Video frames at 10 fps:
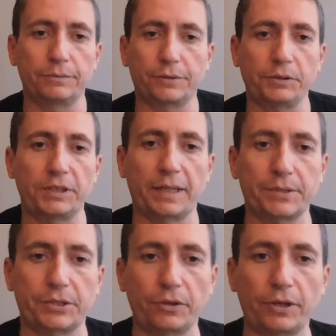3
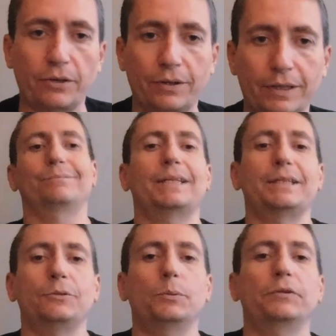times in a row,
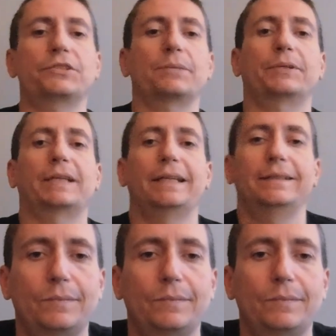like you'd want to reciprocate.